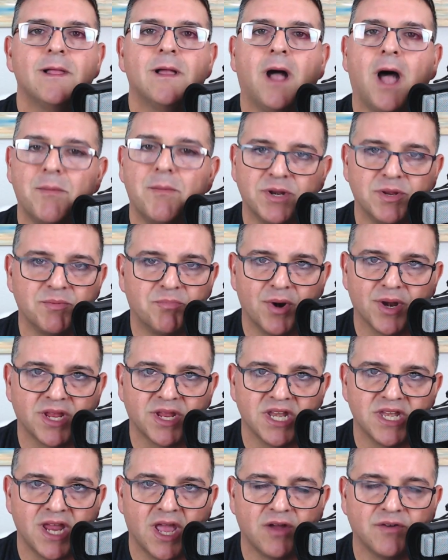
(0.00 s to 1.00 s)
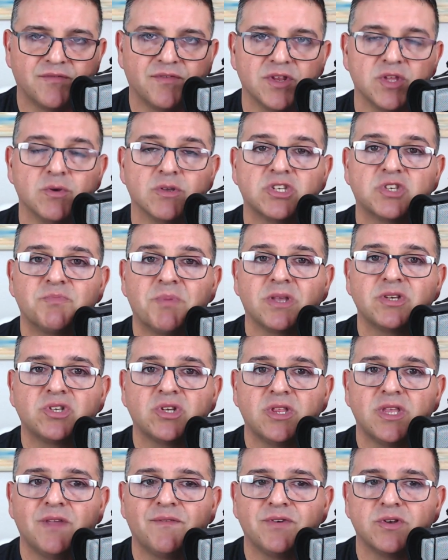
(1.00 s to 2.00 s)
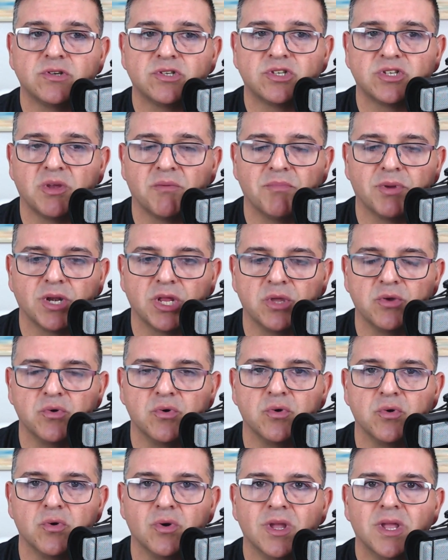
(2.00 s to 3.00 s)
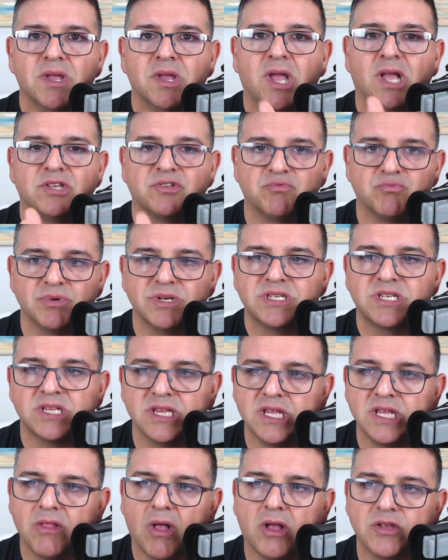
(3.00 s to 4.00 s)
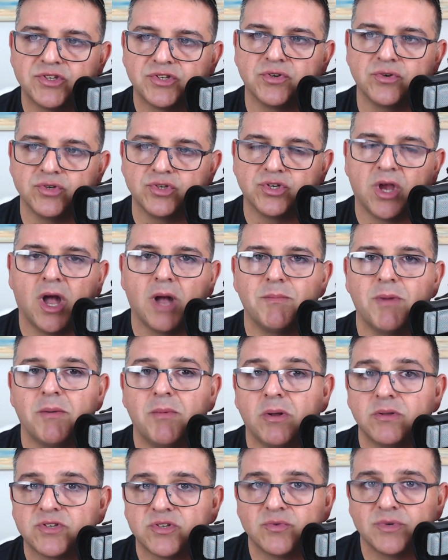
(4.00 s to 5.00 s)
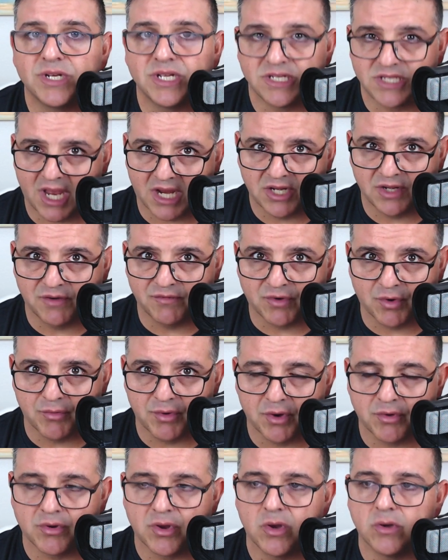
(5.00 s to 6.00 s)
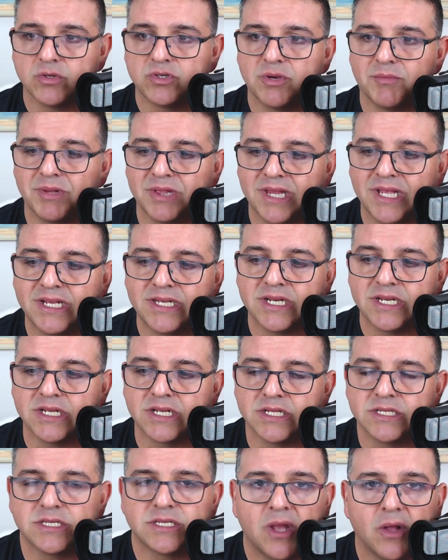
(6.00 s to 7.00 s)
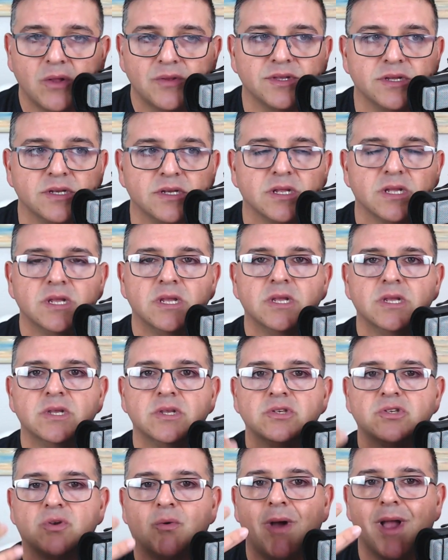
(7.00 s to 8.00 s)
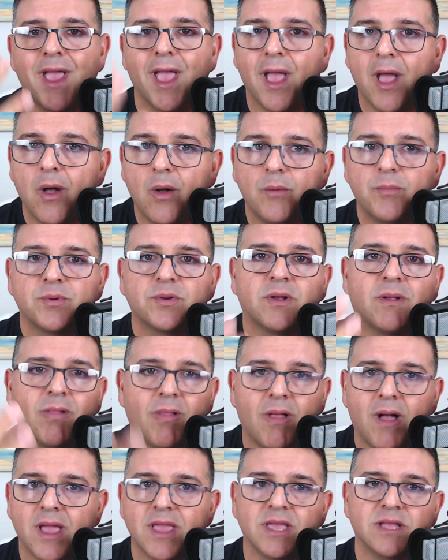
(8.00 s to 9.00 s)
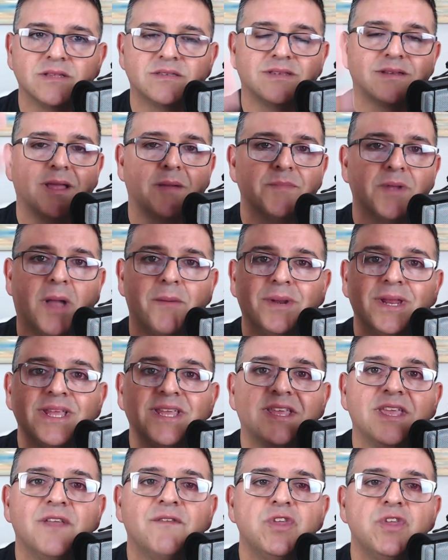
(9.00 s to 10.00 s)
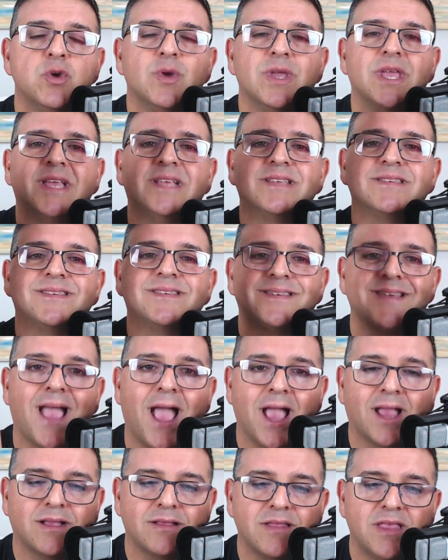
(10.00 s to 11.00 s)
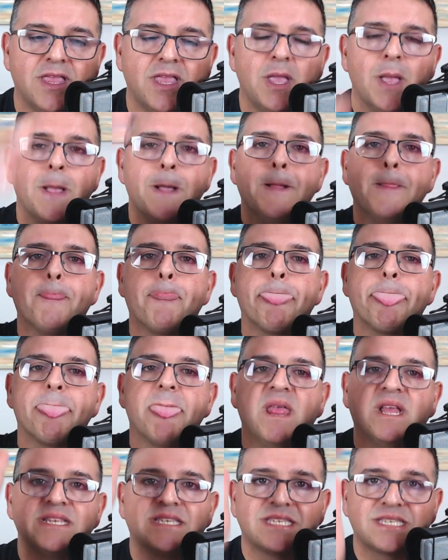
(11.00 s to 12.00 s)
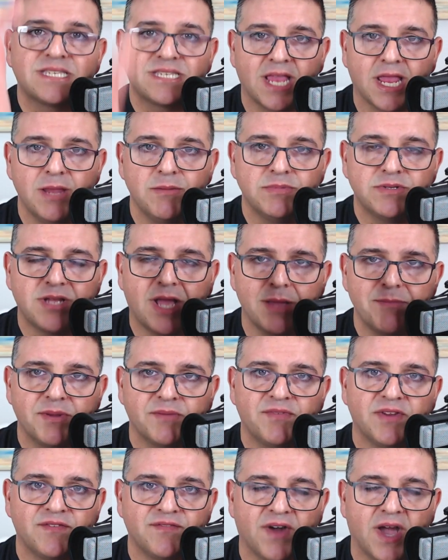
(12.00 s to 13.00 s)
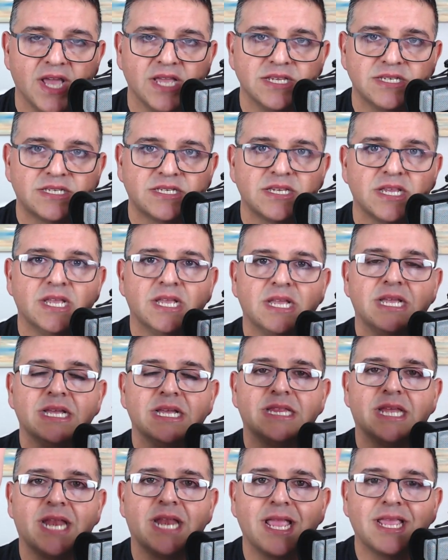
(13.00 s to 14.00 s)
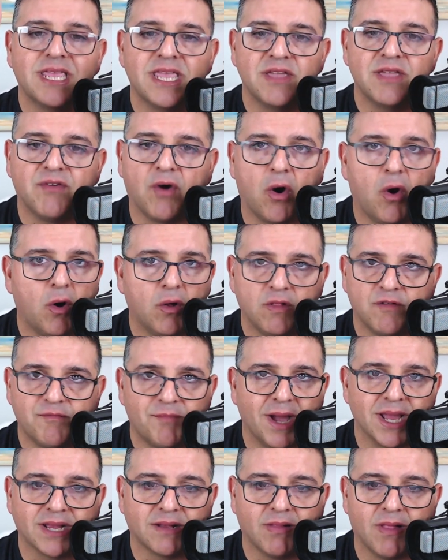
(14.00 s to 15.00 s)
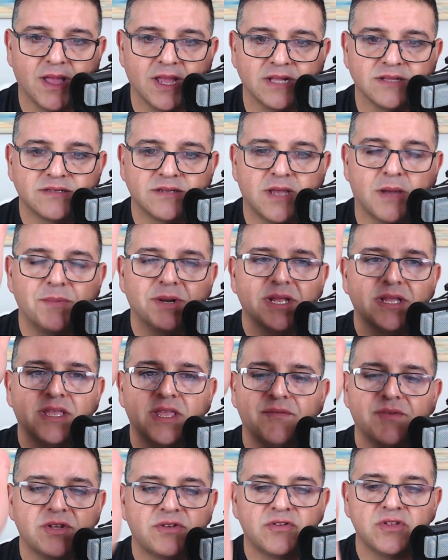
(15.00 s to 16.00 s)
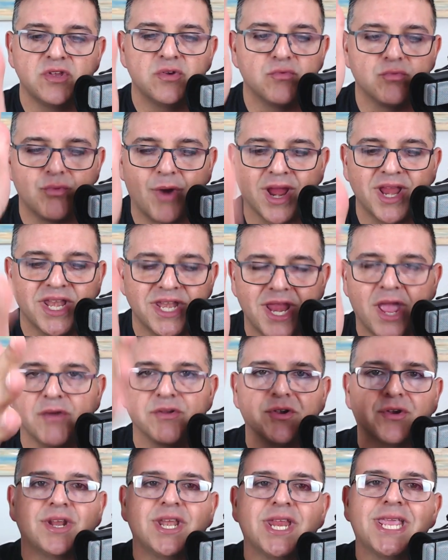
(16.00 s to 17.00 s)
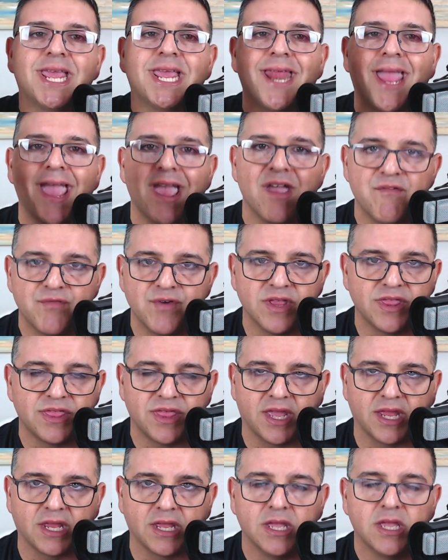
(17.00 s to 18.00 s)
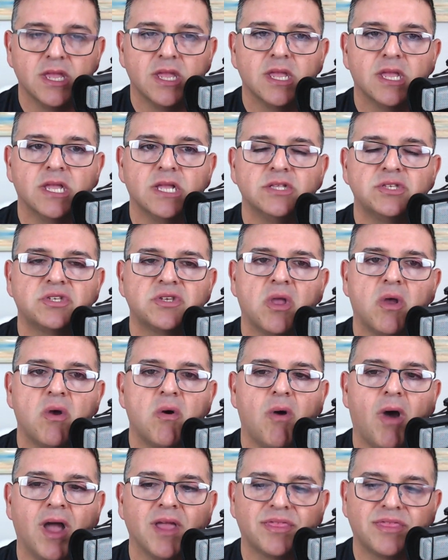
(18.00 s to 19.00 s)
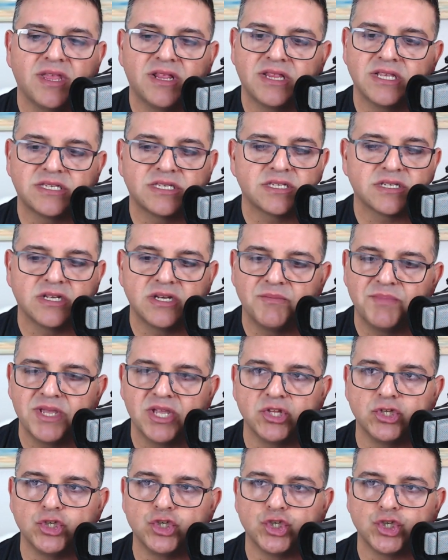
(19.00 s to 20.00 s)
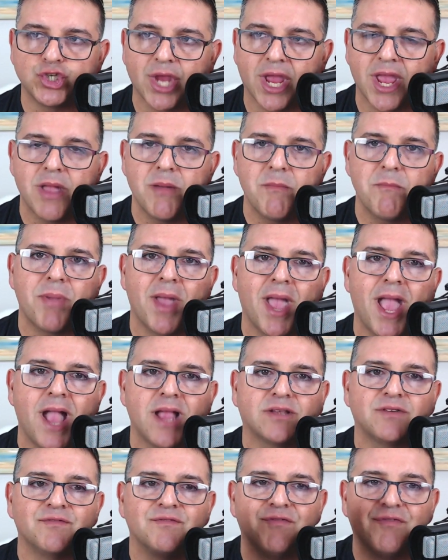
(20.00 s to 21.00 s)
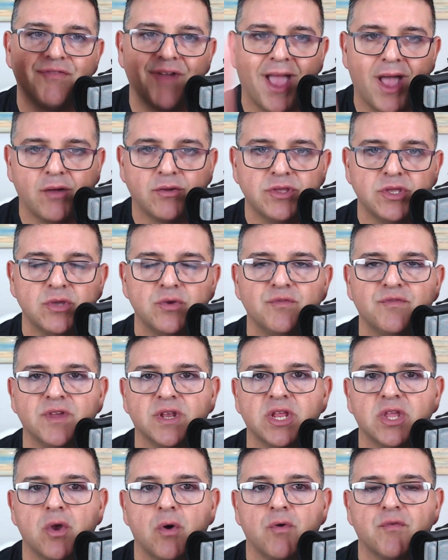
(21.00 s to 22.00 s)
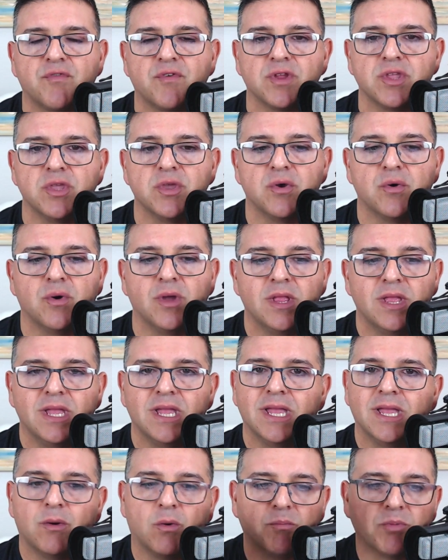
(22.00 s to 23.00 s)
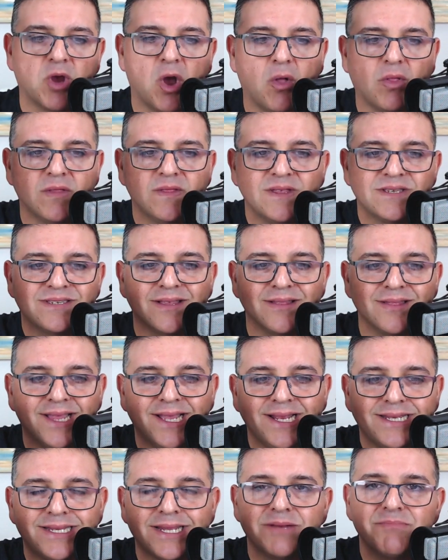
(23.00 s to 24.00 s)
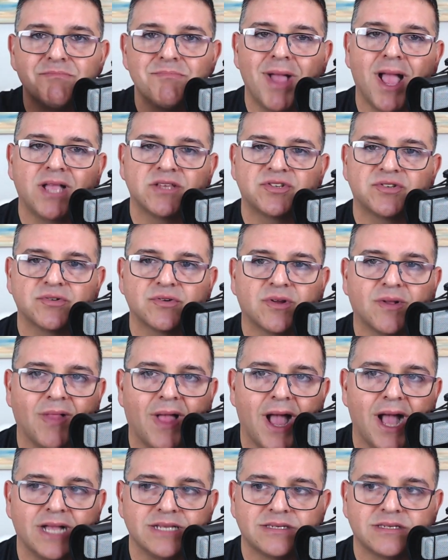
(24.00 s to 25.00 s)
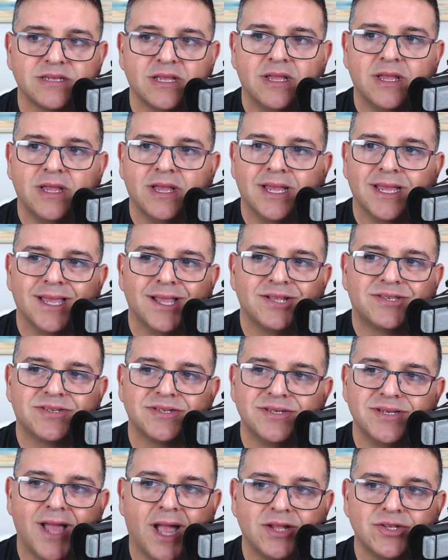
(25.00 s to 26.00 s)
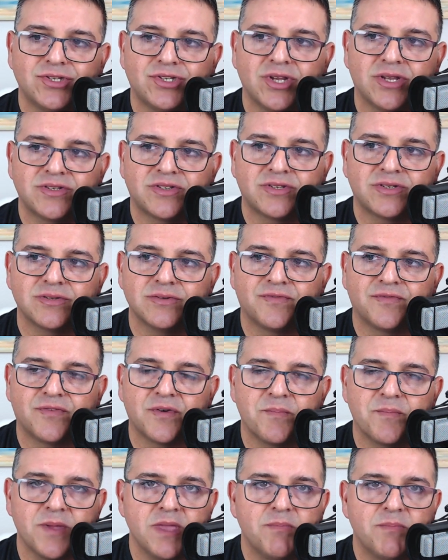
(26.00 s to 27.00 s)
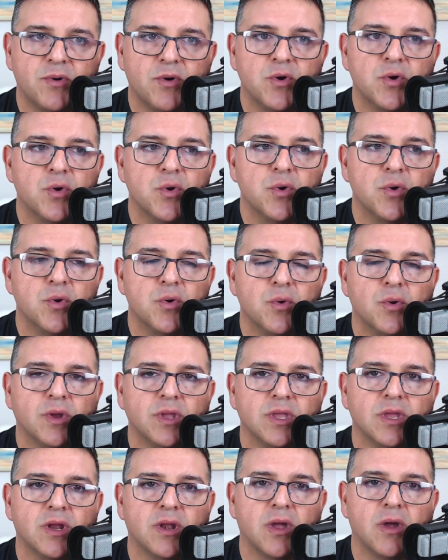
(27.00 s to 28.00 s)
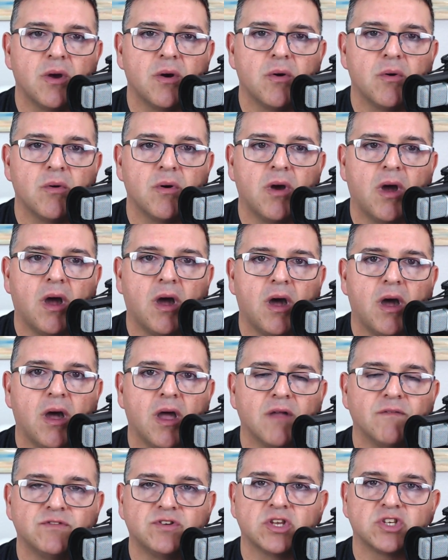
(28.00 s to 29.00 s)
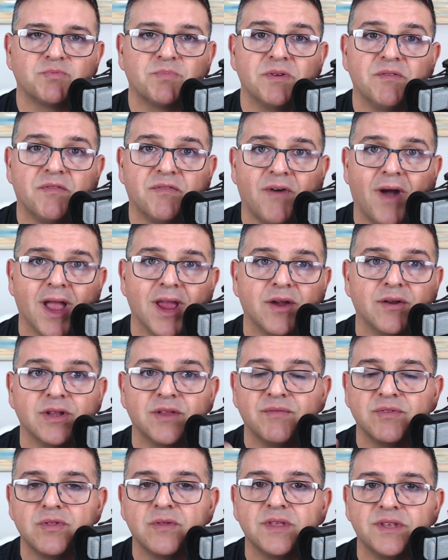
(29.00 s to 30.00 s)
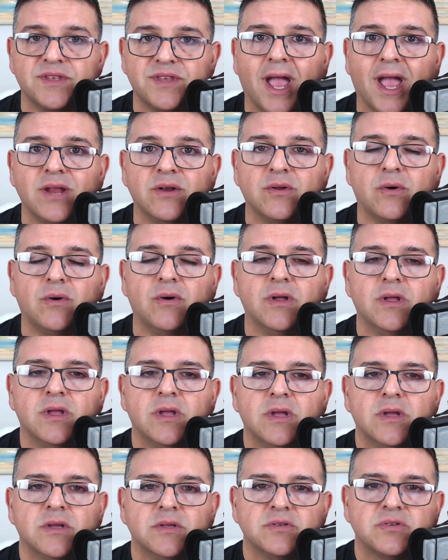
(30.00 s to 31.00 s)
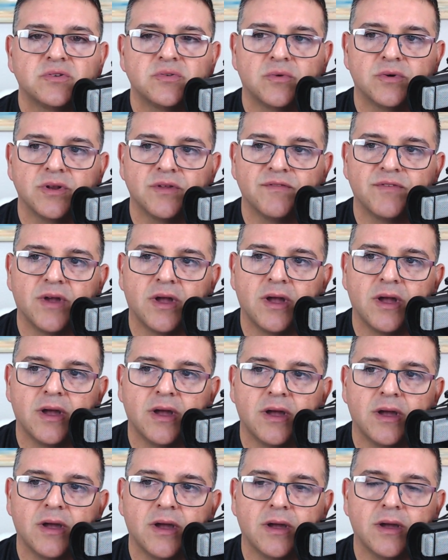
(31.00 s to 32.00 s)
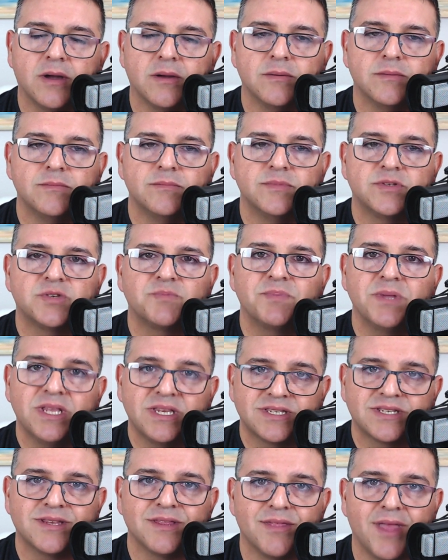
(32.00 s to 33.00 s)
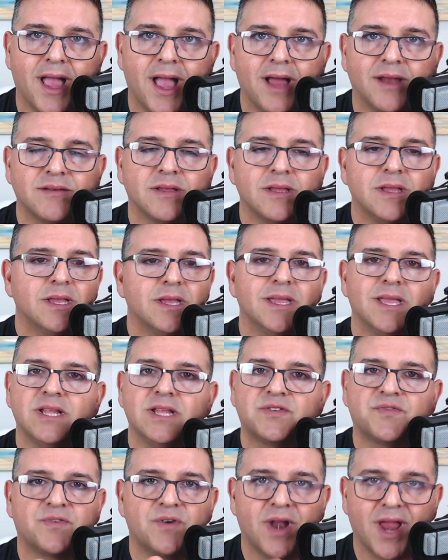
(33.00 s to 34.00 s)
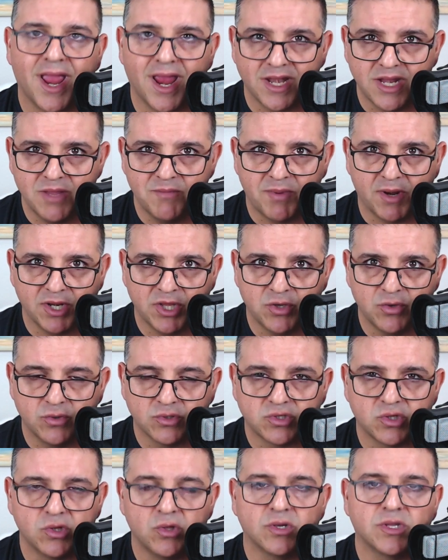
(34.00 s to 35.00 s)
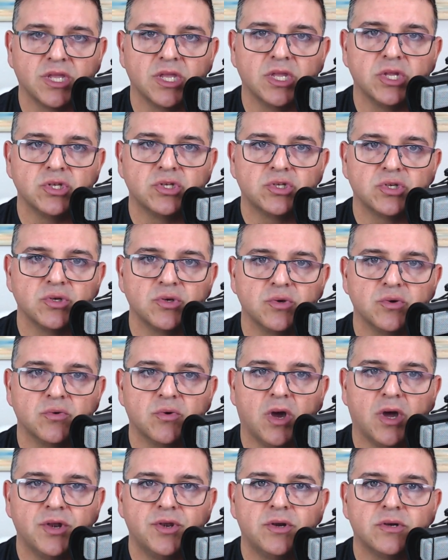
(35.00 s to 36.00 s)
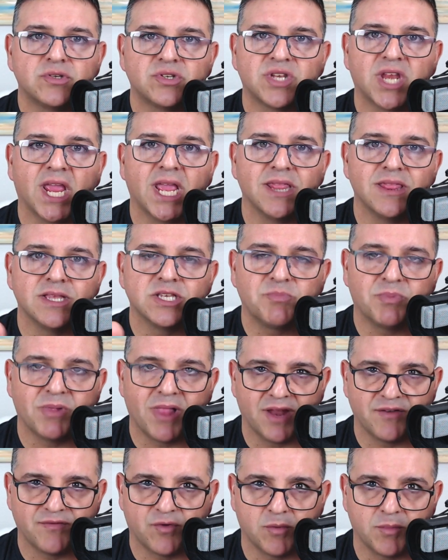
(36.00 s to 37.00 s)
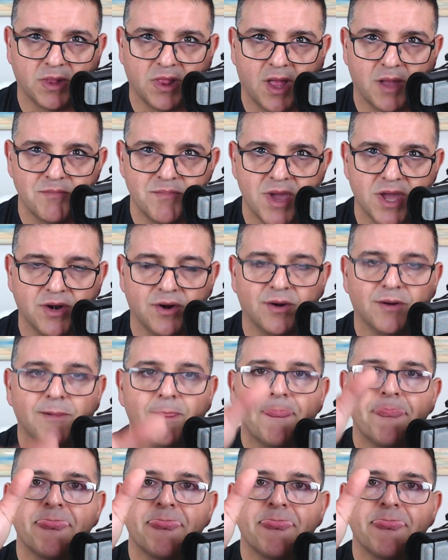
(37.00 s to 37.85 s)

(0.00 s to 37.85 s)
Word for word: I'm going to break it down for you, especially if you're somebody who has recently lost your job. I'm also an executive career coach, I'm a LinkedIn consultant. So I help clients, and I'm, I'm going to give you exactly the same type of advice that I give all of my clients. I'm going to give it to you right now. You're going to get everything. And so I think this is going to be a jam packed value video for you. I'm calling this a LinkedIn masterclass it's not just for people who you know uh, have just been fired, even though the title sort of uh, uh, speaks to that. It's for anybody who's looking to understand this platform a lot better.